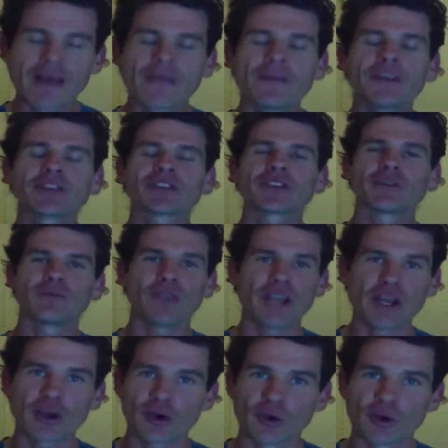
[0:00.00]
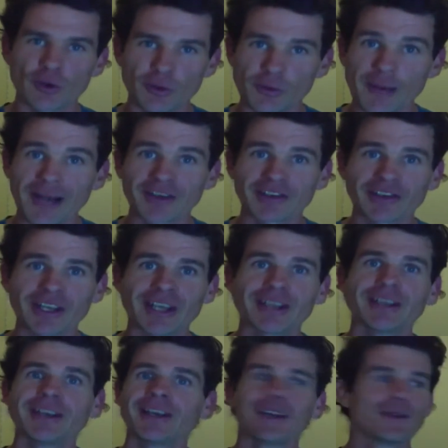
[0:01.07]
This video you're about to
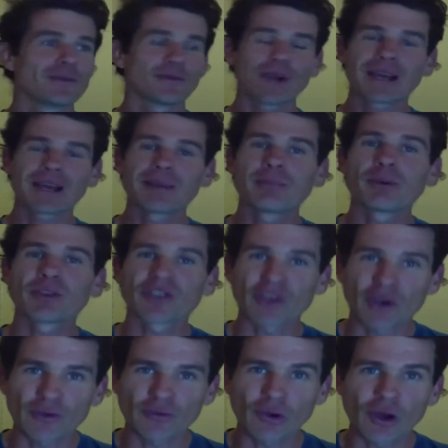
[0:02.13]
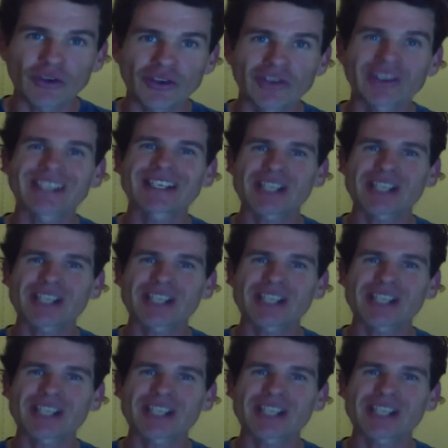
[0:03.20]
see fucking personifies this.